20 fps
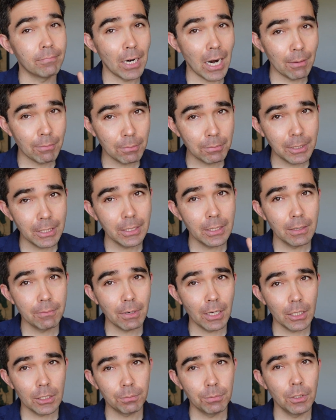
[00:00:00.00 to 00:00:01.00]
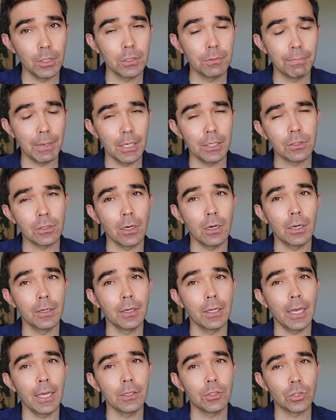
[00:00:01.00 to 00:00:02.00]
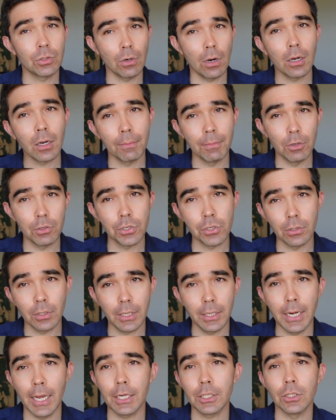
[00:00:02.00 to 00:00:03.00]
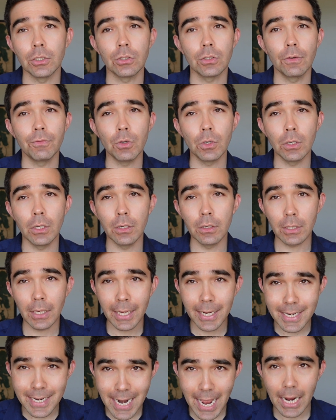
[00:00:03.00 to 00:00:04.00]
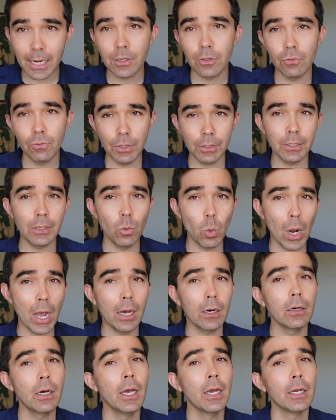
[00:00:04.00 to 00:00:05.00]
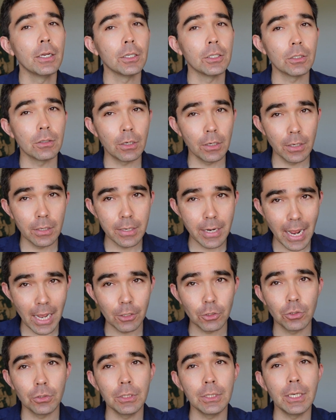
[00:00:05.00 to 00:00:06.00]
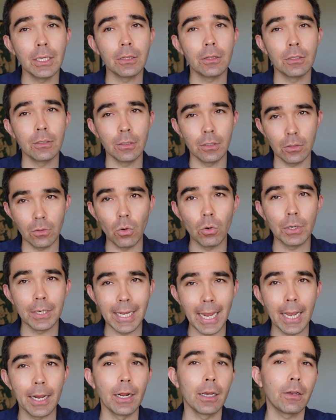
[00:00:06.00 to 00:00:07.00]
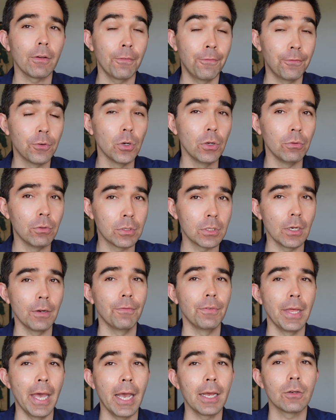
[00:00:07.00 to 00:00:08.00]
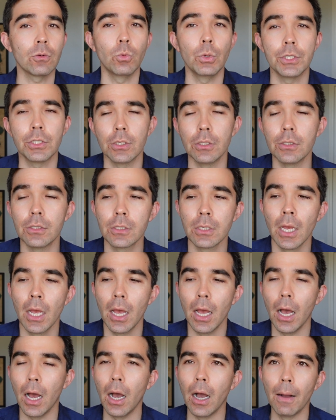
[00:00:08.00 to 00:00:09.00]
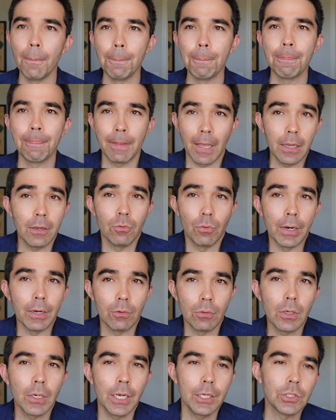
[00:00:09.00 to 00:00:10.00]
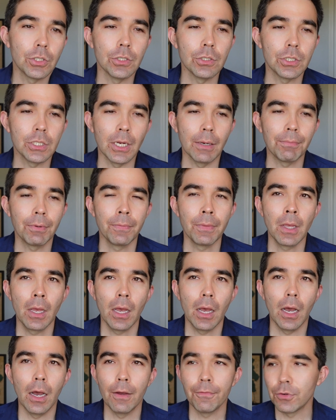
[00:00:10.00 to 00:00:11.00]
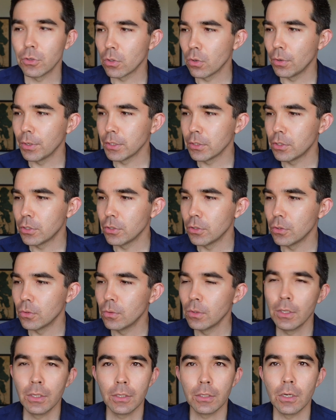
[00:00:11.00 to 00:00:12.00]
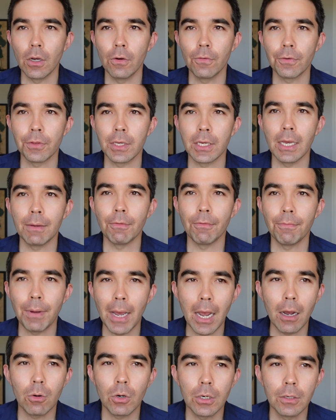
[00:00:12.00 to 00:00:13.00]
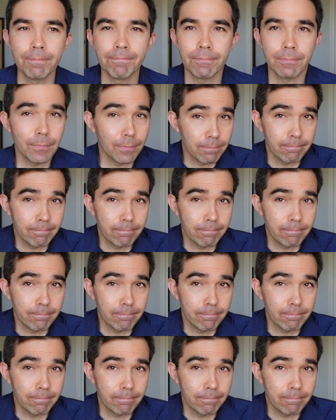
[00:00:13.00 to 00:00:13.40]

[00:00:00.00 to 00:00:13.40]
probably, in my experience, based on a strong emotional connection. So if you can connect really well, you're going to naturally get the organic fruits of that, which is um, a great relationship. Uh, if you're going to go for the game of power,